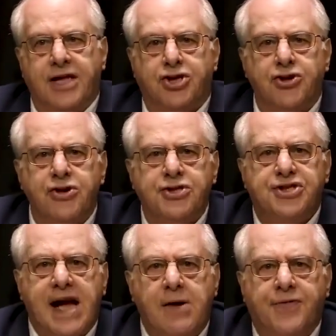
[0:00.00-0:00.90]
It
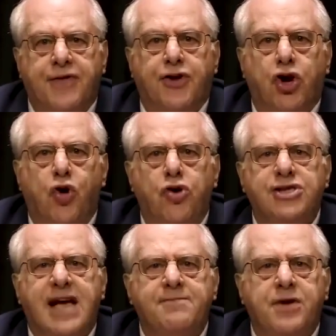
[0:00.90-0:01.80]
turns out that the
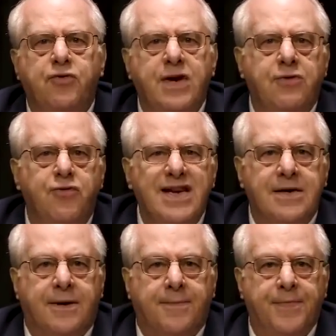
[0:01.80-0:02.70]
laws have been
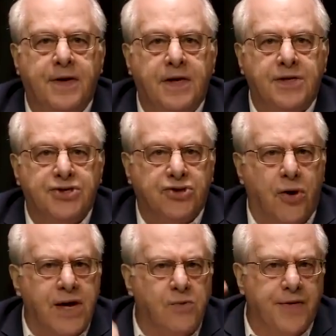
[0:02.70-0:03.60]
rewritten,
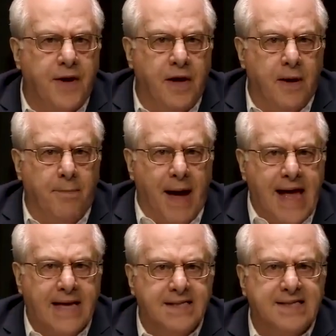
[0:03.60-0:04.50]
starting with a
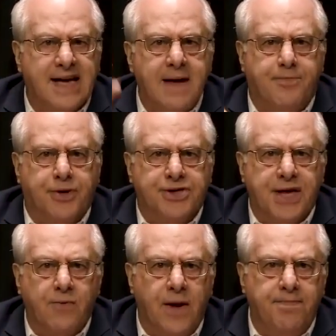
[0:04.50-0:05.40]
bank in Cyprus
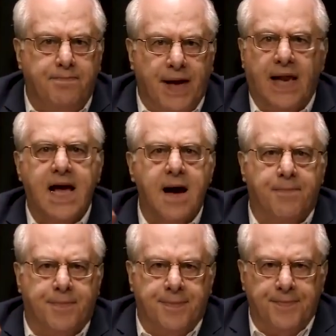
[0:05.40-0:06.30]
that went belly
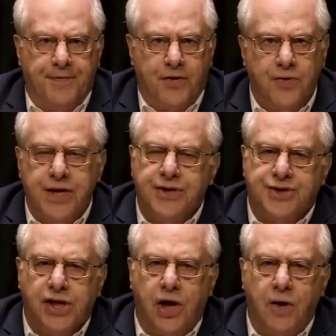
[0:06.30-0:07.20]
up a few
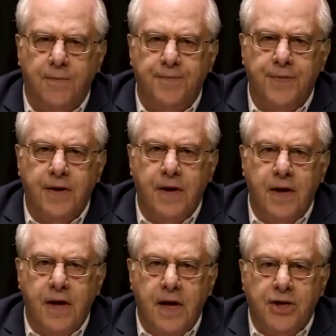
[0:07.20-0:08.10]
years ago,
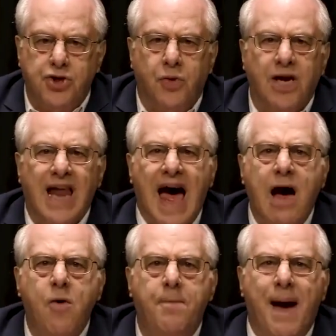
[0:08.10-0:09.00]
to
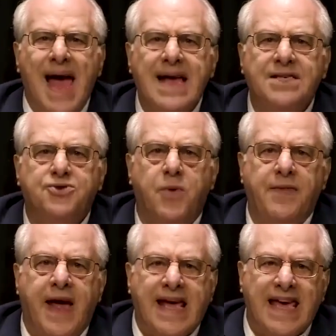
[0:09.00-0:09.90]
allow banks,
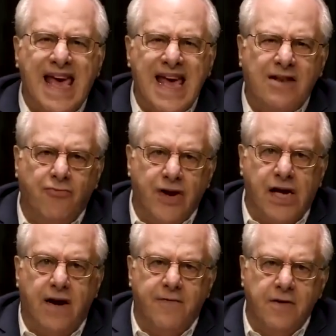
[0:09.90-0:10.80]
when they can't
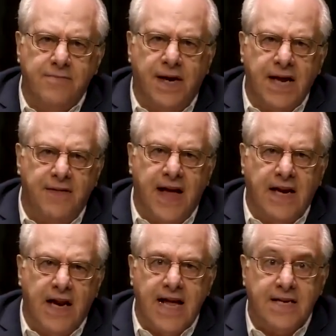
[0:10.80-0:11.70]
recover money they
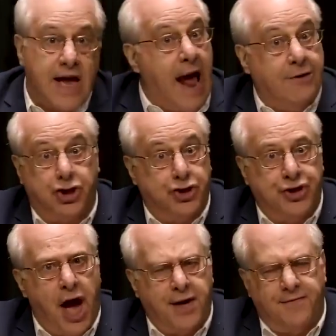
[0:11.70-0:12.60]
lent and
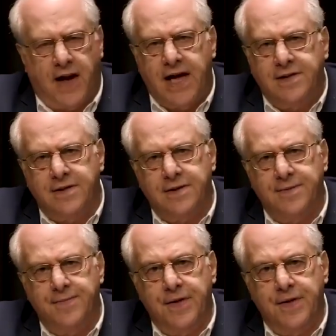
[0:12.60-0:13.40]
should not have lent,